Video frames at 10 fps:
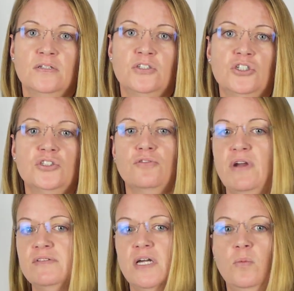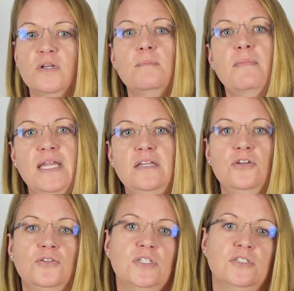So just to round up, one of the main
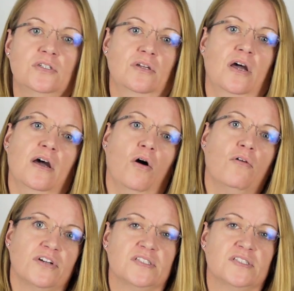uses of